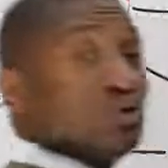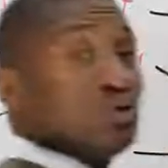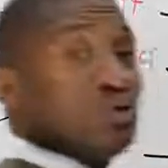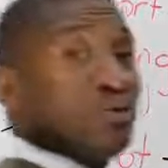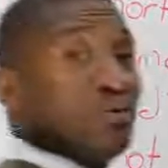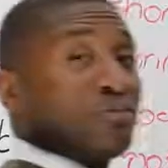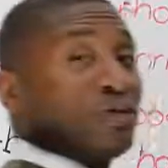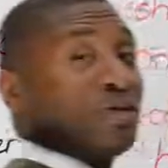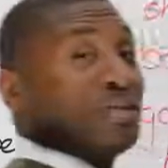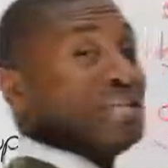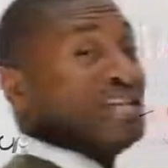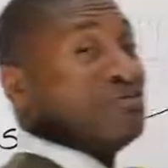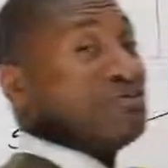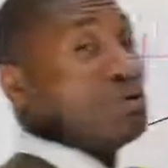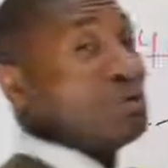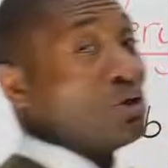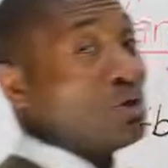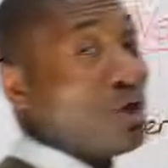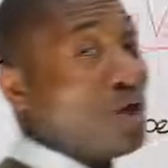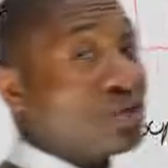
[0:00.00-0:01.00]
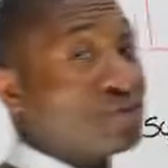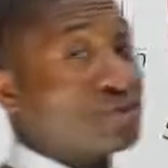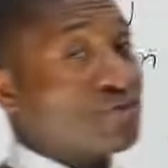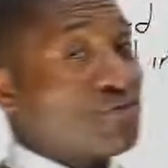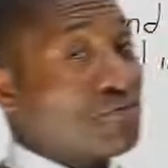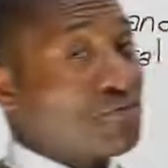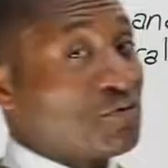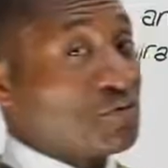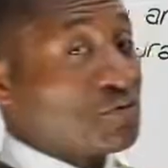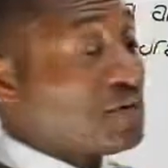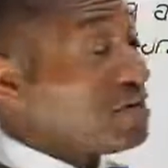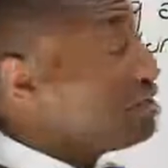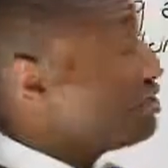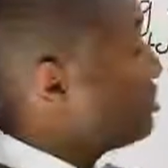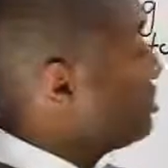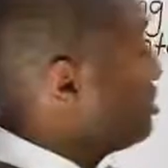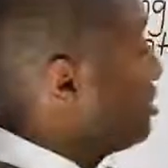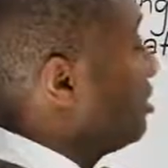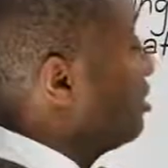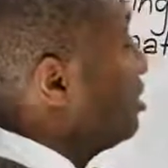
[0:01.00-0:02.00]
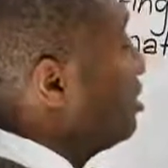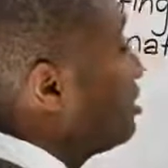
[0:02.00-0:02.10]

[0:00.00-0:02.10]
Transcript: you I'm going to give you lots of information